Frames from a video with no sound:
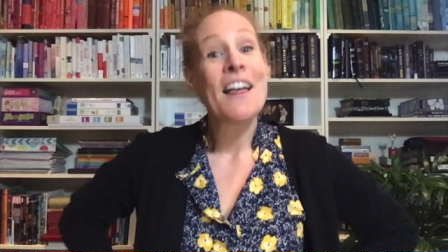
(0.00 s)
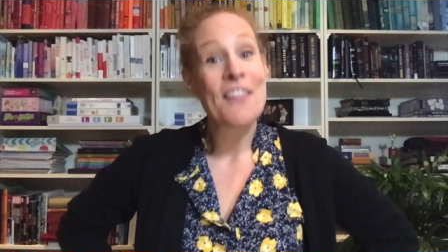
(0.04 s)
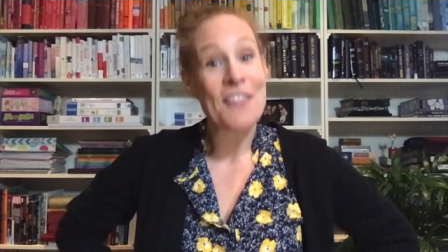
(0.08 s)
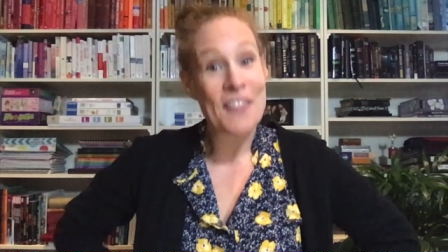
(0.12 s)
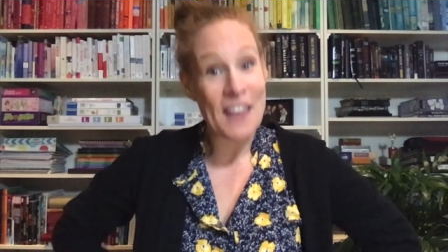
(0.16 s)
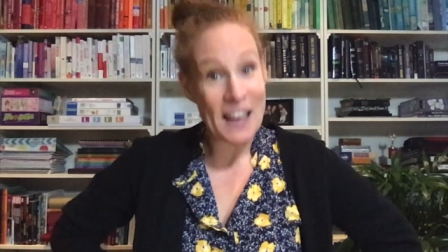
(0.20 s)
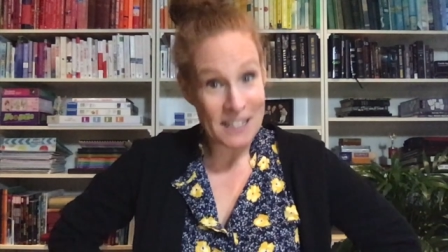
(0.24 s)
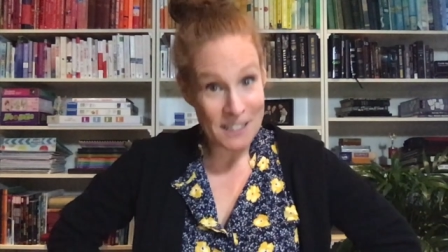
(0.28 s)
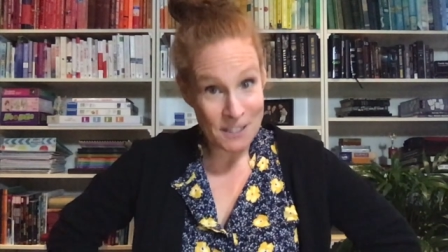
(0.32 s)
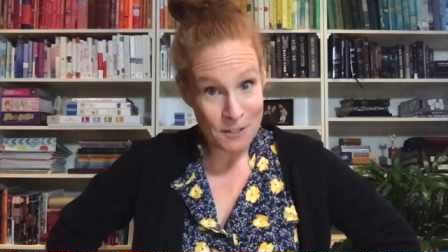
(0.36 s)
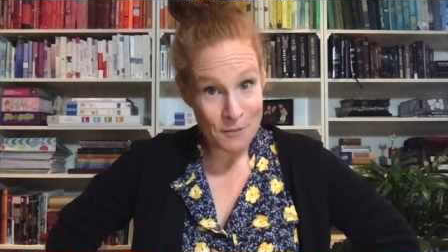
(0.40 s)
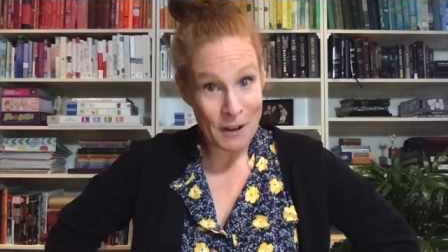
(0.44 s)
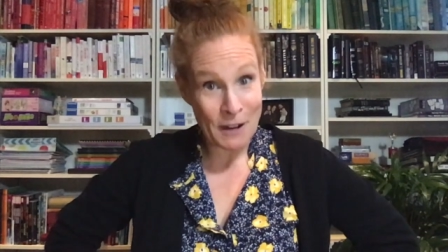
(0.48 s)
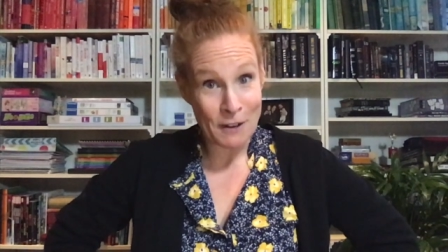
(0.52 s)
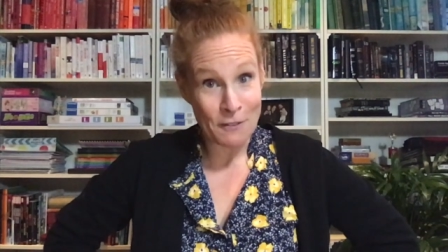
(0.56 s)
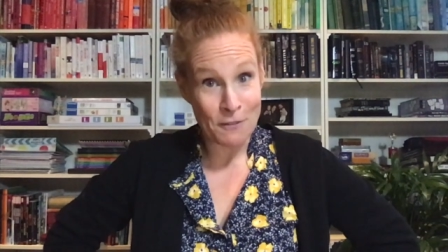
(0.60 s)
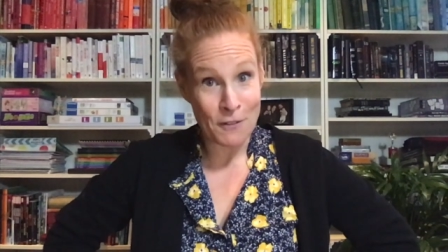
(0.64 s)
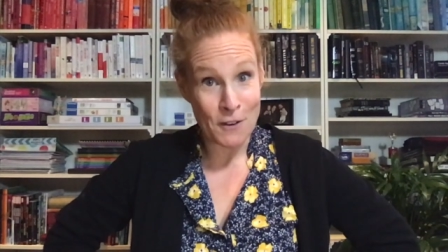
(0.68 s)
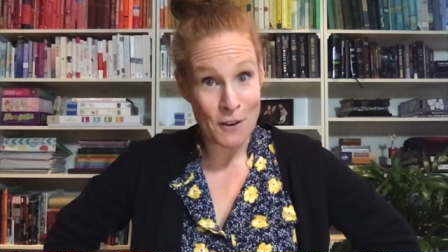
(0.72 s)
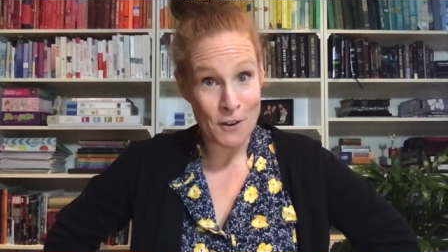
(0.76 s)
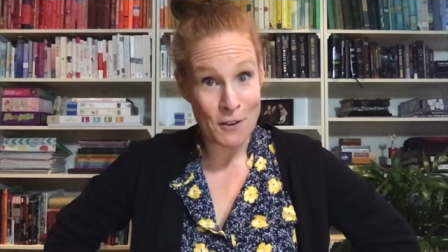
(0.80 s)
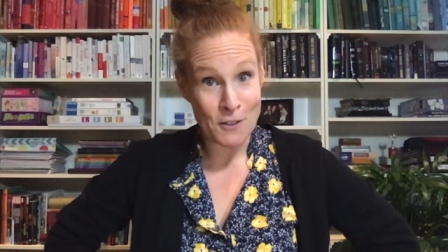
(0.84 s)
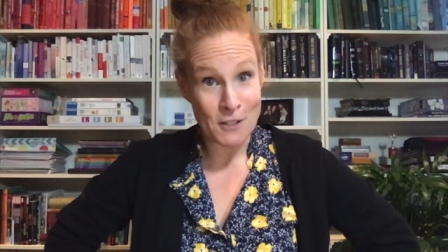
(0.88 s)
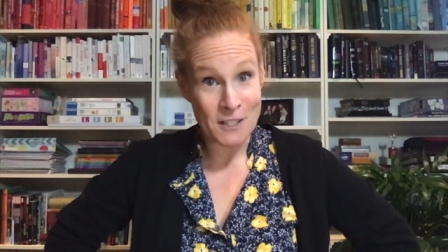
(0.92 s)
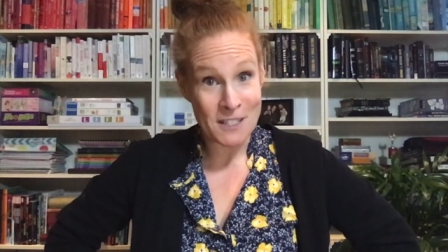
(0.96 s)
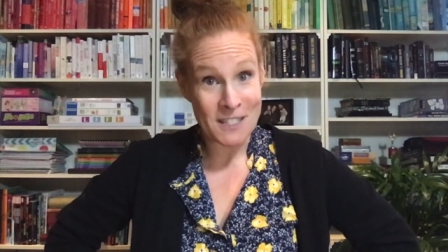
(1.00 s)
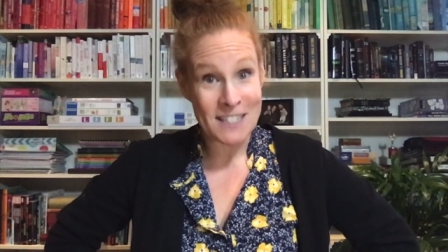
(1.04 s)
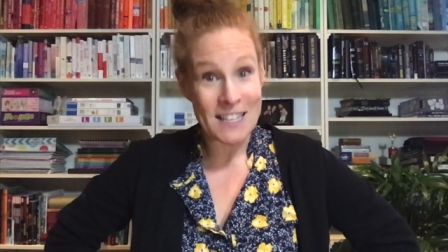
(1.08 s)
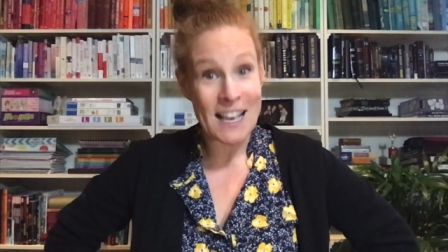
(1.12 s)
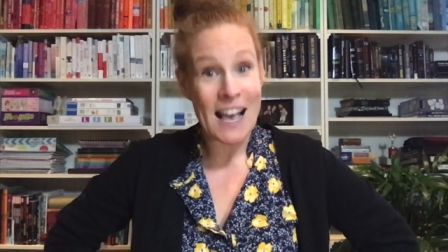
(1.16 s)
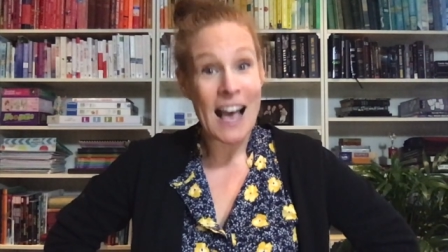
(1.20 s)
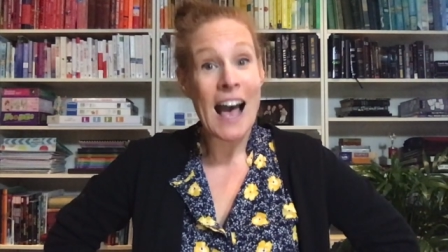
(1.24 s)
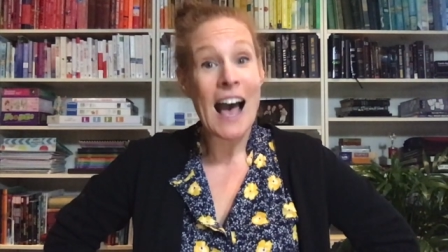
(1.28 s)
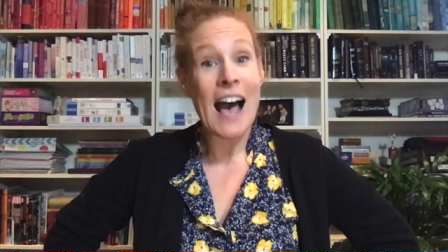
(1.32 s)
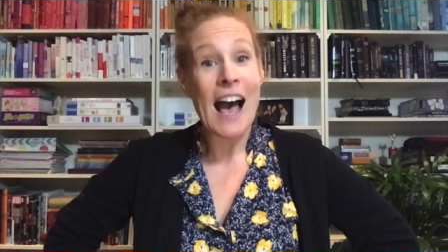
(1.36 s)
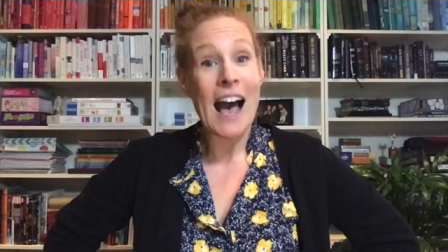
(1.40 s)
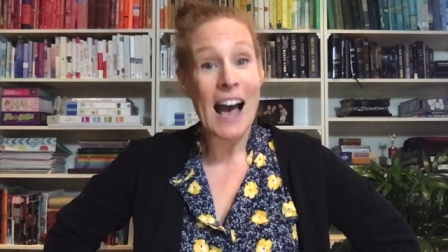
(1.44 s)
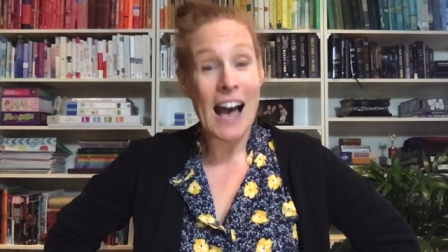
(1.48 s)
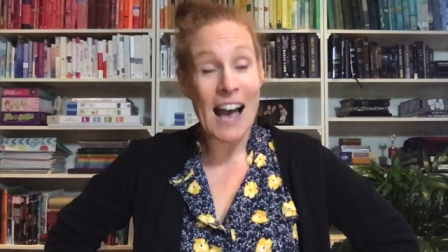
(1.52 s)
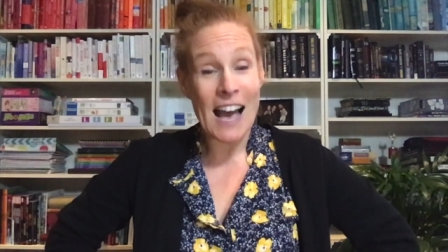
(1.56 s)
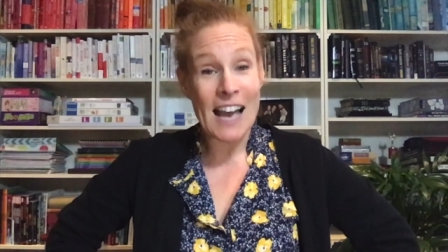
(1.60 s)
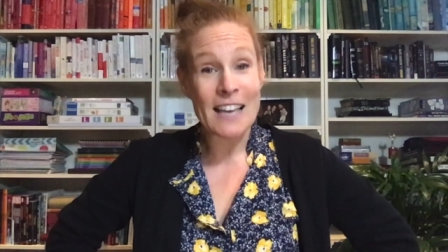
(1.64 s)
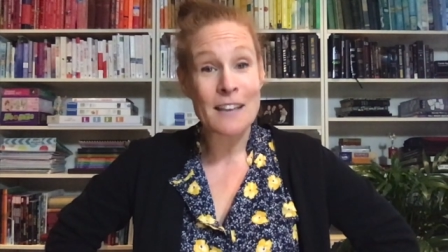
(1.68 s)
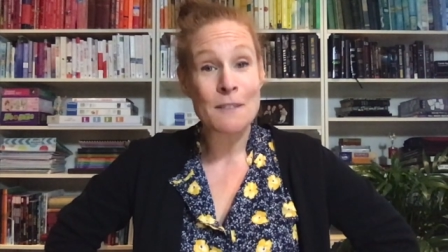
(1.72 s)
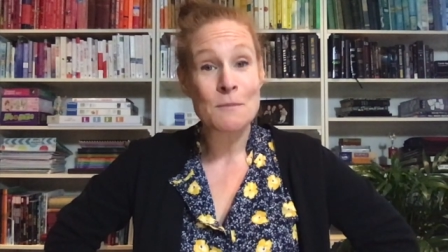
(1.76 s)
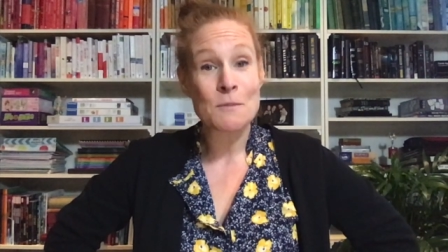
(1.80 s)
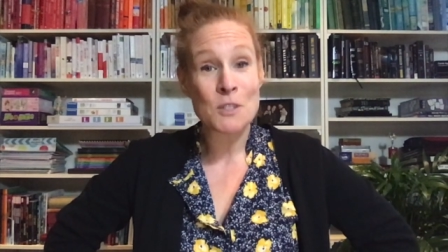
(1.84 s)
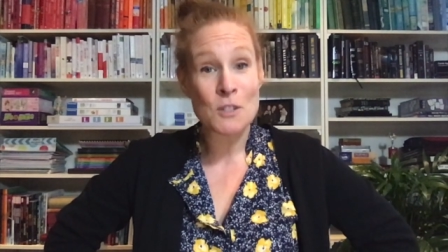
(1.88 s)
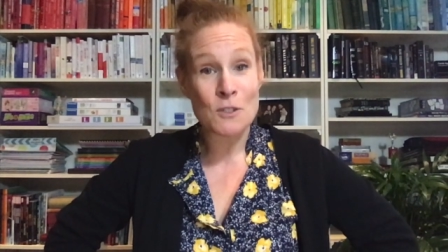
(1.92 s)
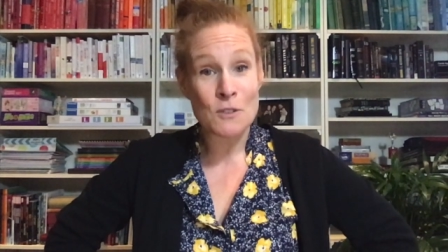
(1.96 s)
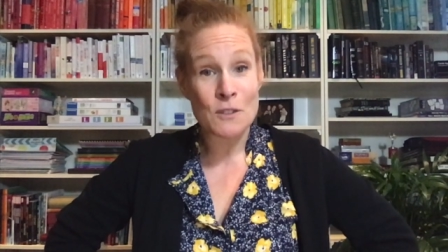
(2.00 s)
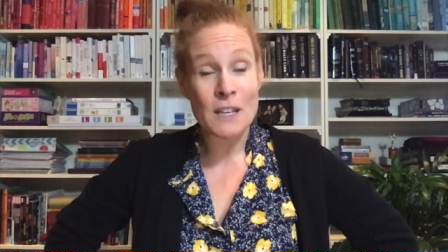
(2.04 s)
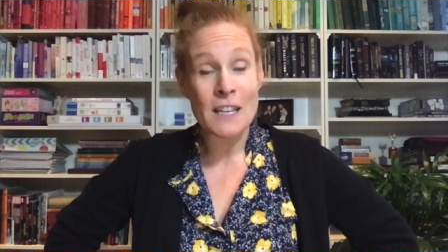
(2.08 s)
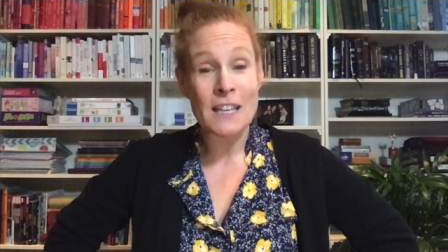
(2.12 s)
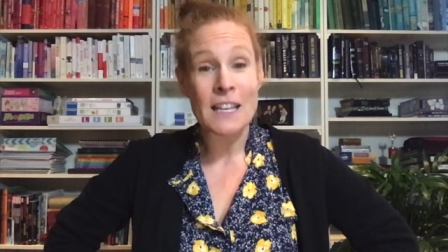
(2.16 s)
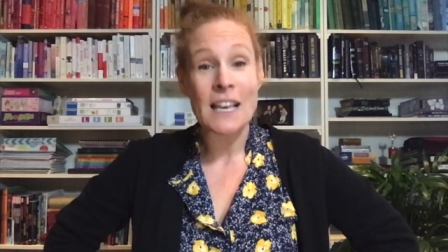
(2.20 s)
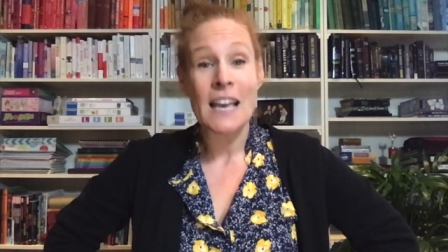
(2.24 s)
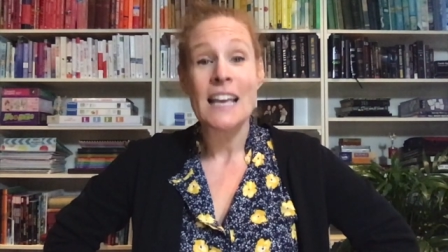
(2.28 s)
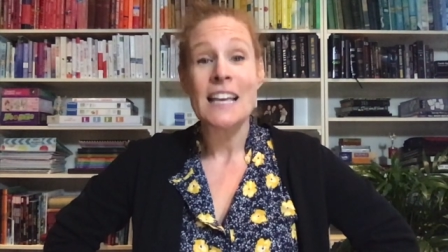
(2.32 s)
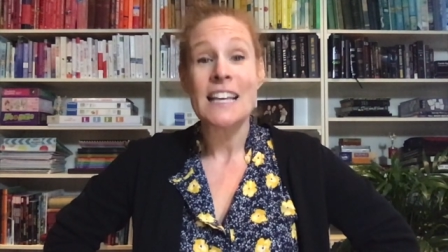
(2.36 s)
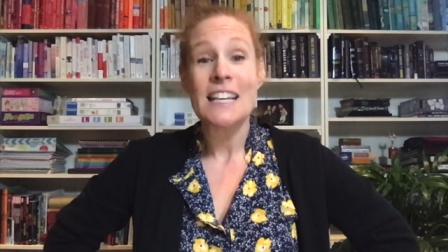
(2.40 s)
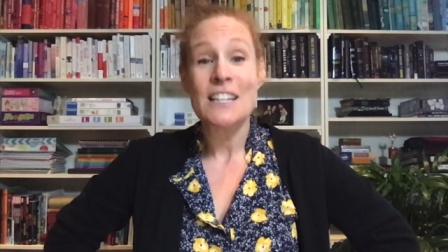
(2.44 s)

That's right, folks. I am doing